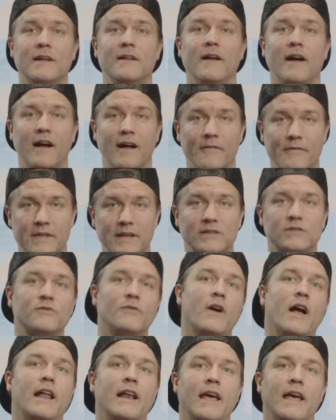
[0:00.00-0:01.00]
uh, this
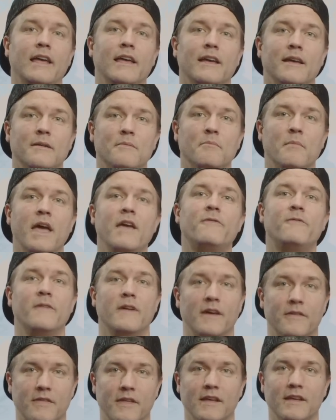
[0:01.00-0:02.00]
Friday, May
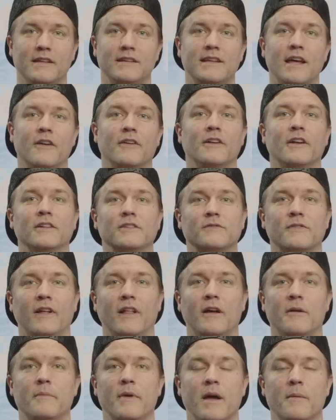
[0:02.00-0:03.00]
5th, down in Huntsville,
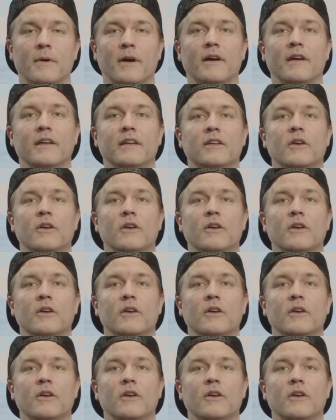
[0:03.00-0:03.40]
Alabama.